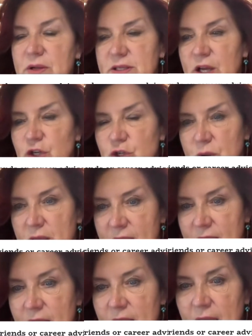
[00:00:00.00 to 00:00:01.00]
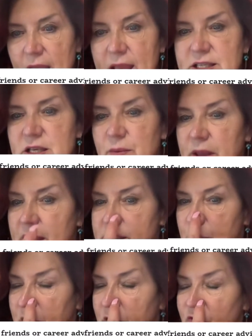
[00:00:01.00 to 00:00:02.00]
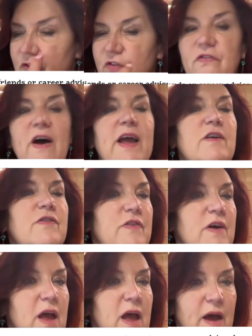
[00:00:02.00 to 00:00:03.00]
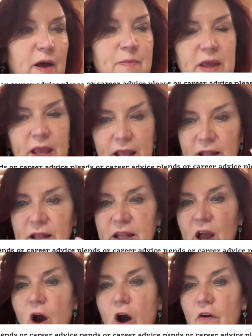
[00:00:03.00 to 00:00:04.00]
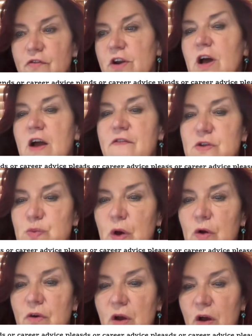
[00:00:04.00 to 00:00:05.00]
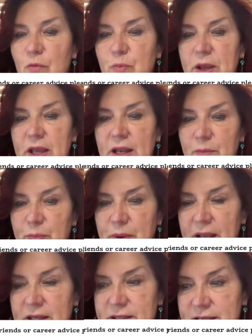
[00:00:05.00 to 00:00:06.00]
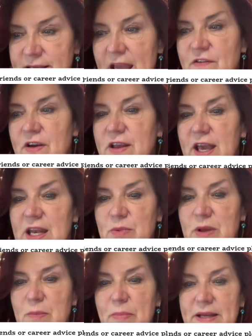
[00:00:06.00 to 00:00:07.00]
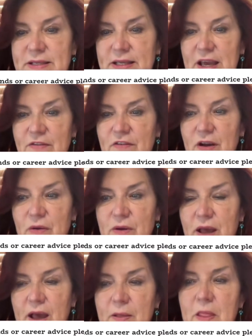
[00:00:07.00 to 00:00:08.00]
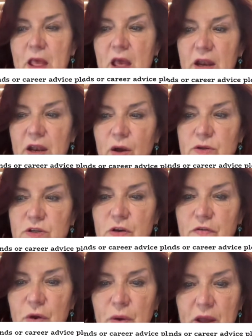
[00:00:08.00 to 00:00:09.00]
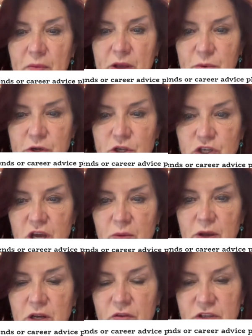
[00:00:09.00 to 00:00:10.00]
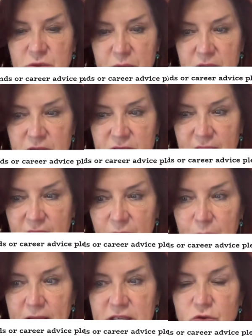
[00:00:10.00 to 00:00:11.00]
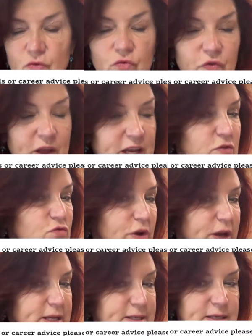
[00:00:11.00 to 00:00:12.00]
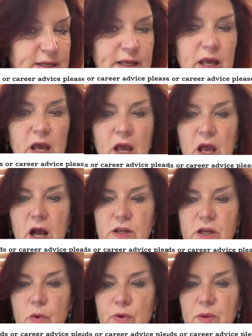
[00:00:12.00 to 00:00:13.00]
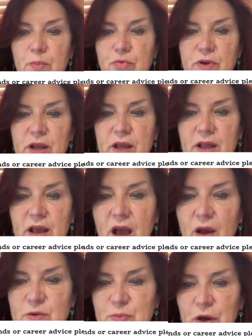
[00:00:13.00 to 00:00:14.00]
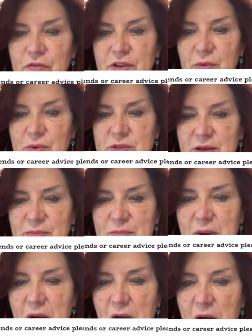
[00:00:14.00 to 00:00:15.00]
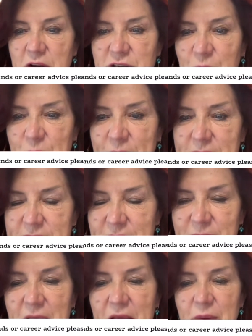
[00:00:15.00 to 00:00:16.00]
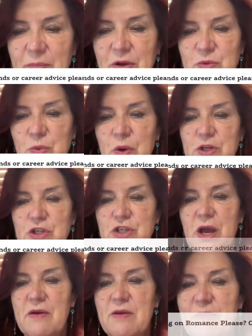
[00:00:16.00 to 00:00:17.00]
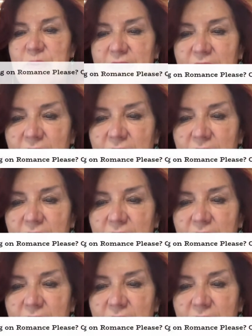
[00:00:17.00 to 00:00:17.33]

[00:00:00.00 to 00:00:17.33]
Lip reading: to say to you here, he has a big faith in the afterlife as well, of being together again and being back together, okay? And I also feel here what is showing me, I don't know if it's been taking place fairly recently. I don't want to bring, his birthday was in March, oh bless him, because what is showing me,